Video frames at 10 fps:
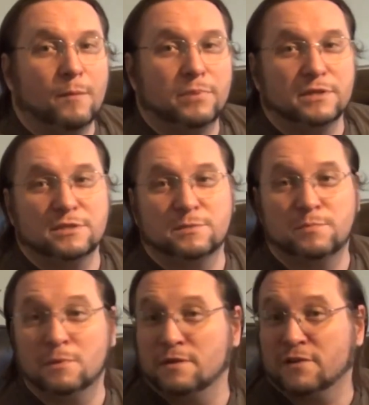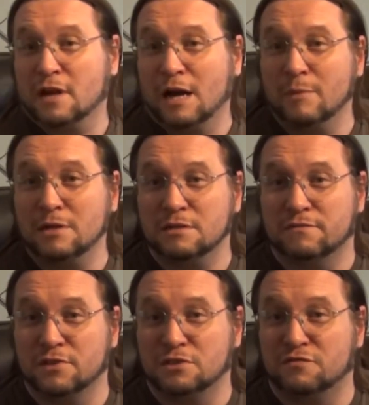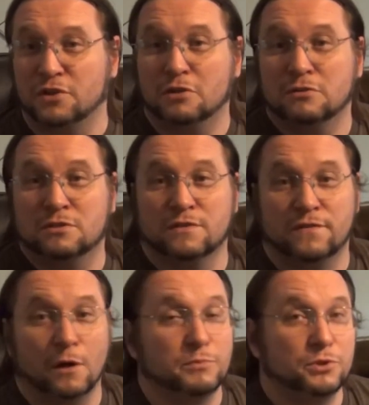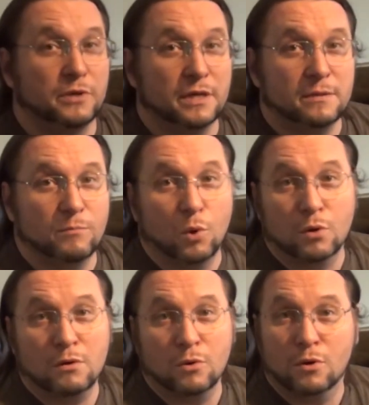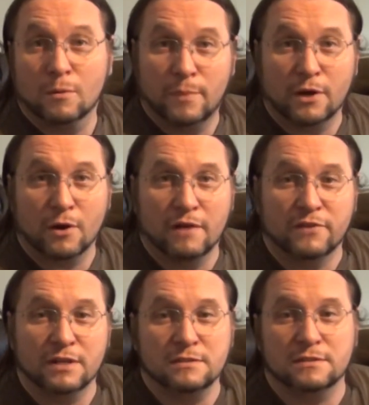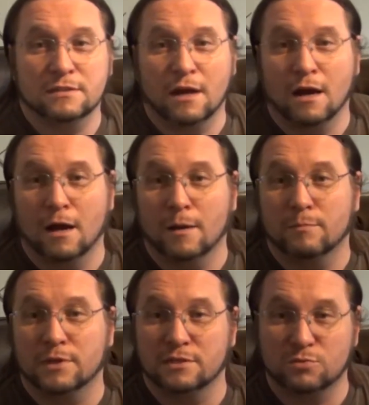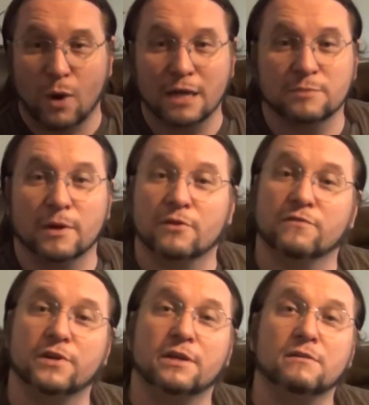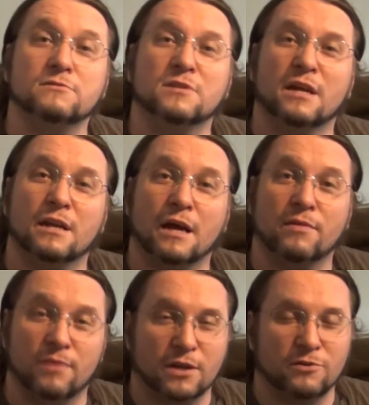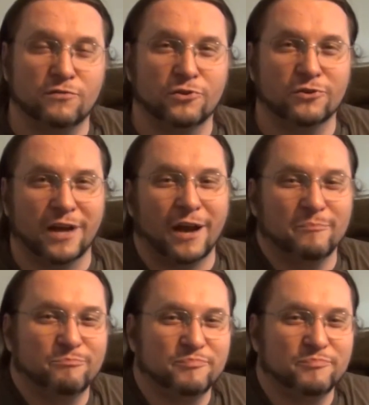Please leave a comment if these videos have helped you get more or better evidence. Please watch my other videos, and I thank you for your time.